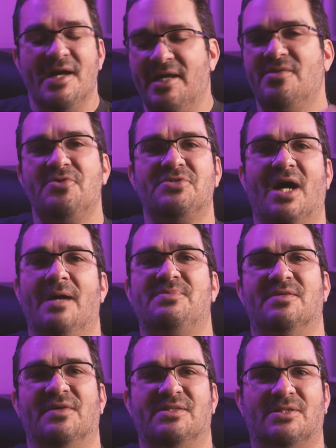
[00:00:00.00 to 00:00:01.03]
and other
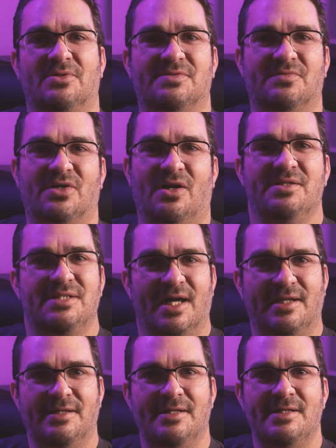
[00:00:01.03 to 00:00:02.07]
types of exclusive
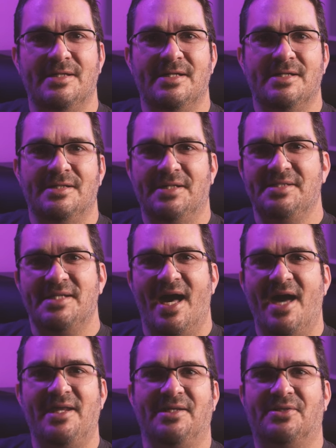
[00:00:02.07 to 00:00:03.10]
content. These
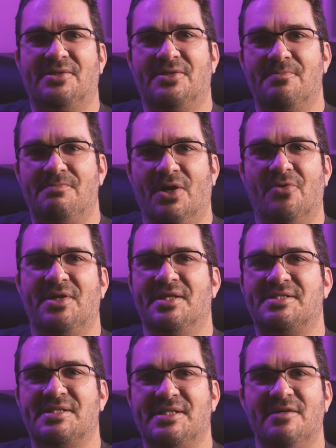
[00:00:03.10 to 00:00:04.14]
added
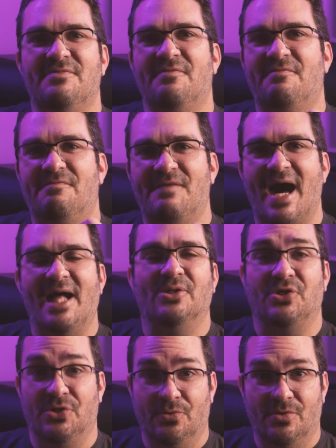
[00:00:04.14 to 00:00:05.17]
components give
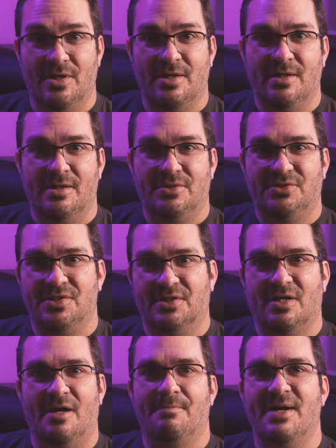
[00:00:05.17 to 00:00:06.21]
value to the
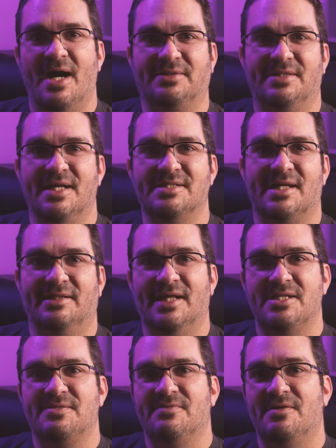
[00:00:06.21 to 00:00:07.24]
compact disc and
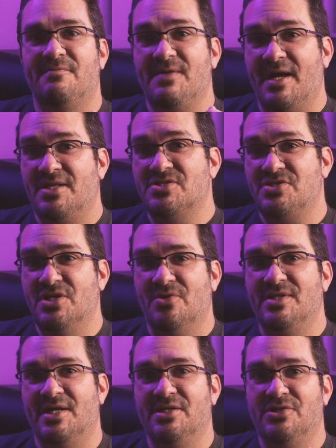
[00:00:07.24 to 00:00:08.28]
let fans
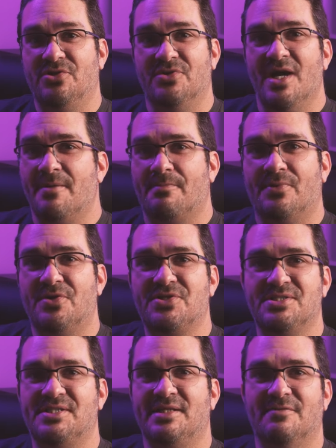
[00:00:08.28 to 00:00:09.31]
know that you're not
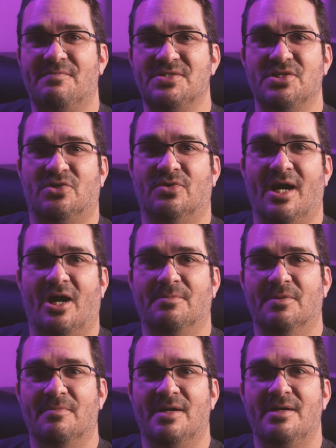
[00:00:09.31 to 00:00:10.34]
purchasing the physical
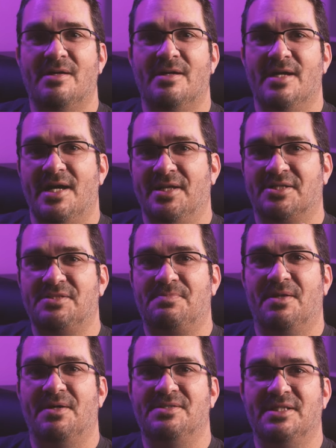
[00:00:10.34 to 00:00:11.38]
album and
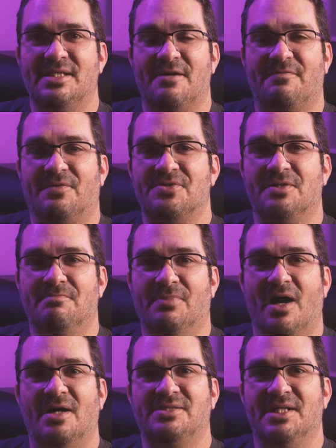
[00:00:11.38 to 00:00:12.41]
experiencing that first
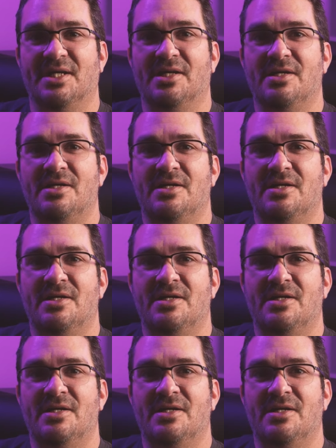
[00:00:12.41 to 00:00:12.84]
unboxing.